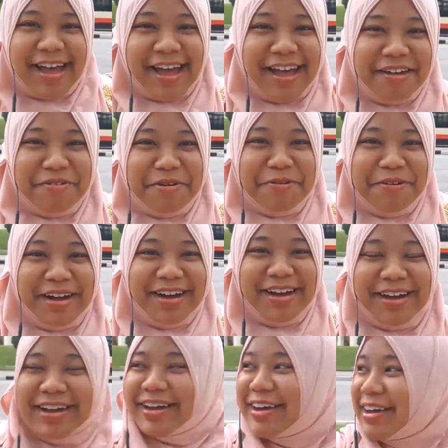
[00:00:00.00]
Hi
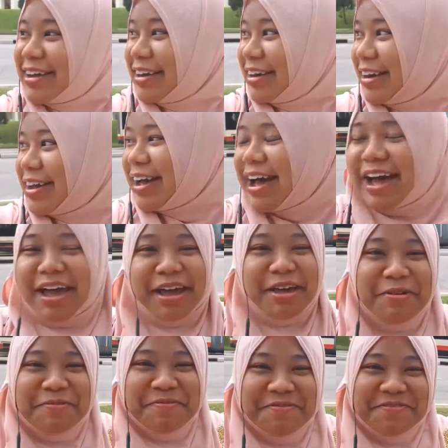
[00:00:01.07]
everyone,
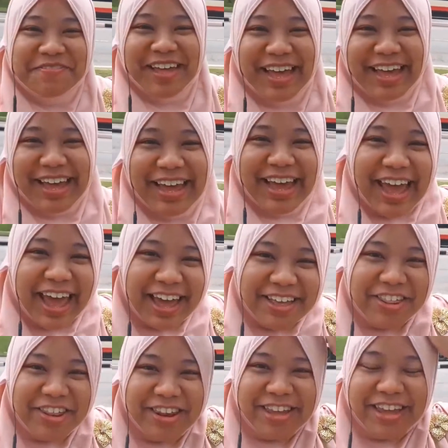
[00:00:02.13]
I'm
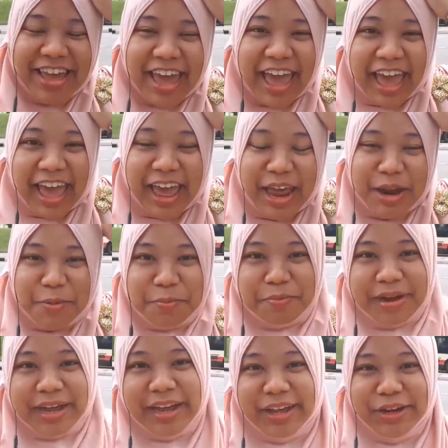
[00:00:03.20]
actually at
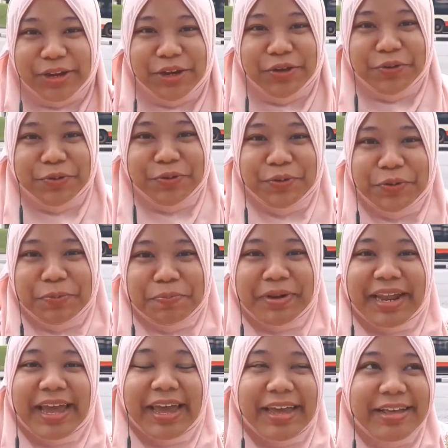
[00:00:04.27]
my new
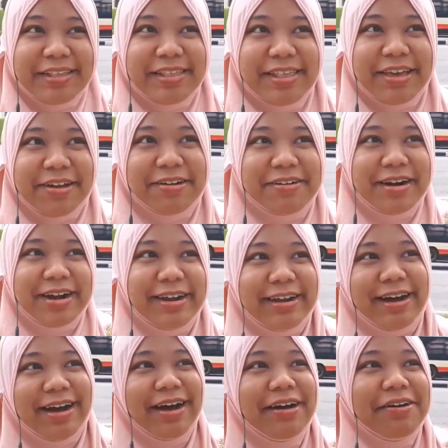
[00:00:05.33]
place here right
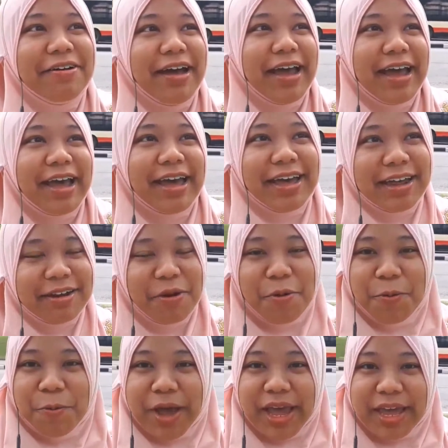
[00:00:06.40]
now
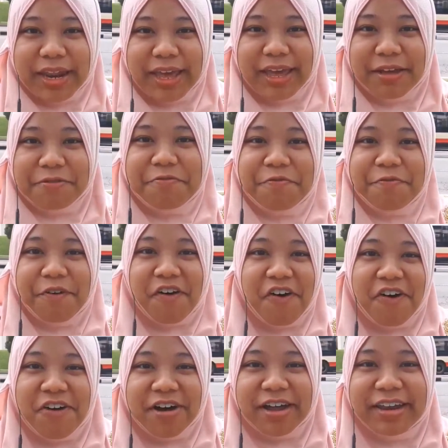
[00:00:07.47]
and waiting
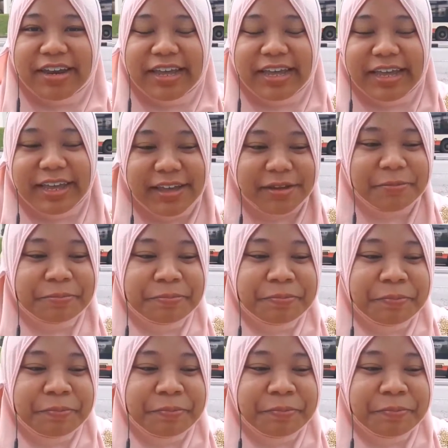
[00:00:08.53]
for the